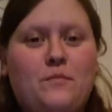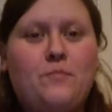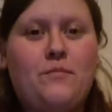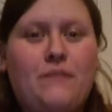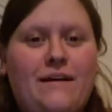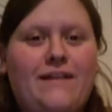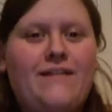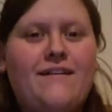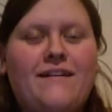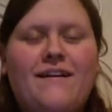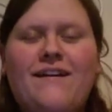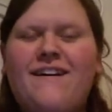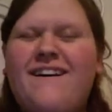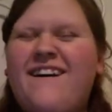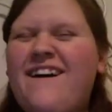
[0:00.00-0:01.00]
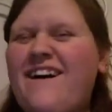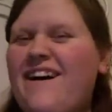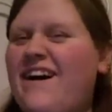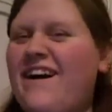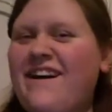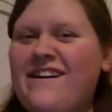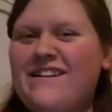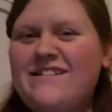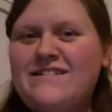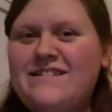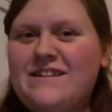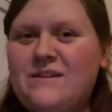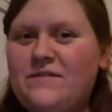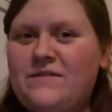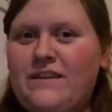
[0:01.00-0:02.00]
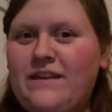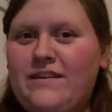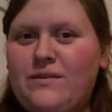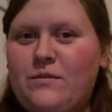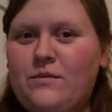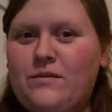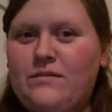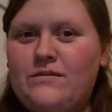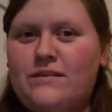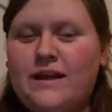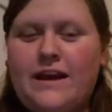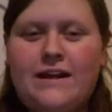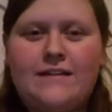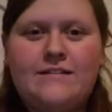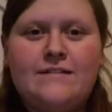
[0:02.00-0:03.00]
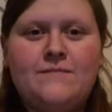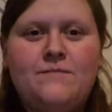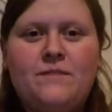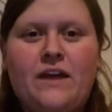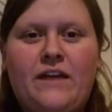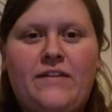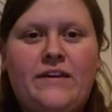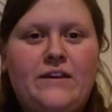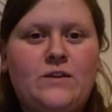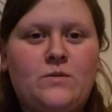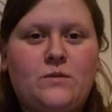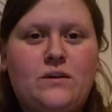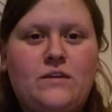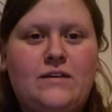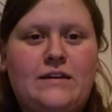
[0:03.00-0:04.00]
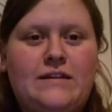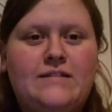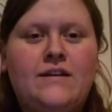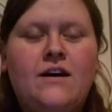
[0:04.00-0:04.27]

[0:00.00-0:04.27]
But I honestly don't think the world's going to end. I think it's one of these